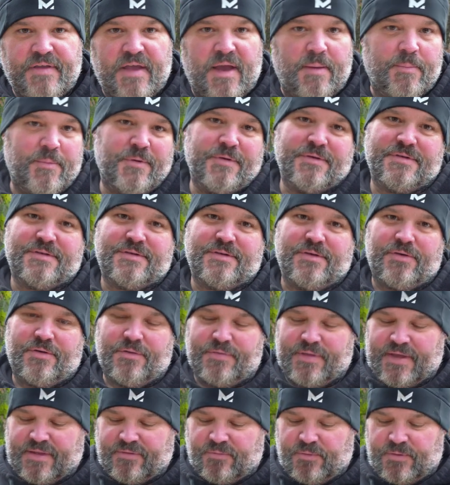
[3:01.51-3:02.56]
hammers, so
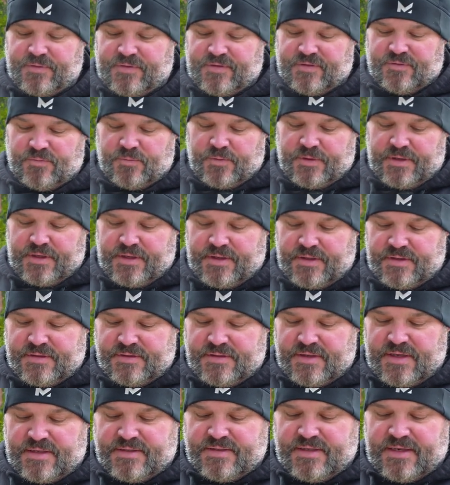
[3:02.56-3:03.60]
that's what this one
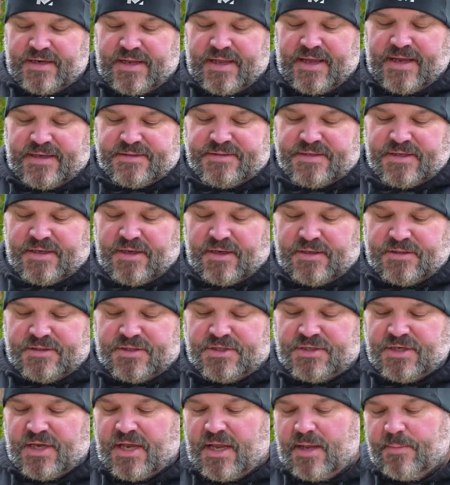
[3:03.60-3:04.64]
is. It's in a hexagon
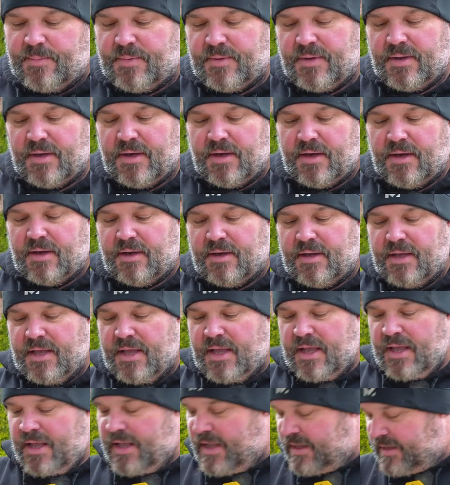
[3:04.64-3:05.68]
shape. Uh,
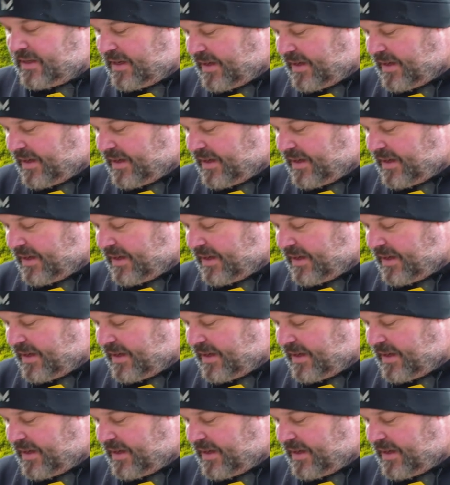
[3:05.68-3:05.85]
it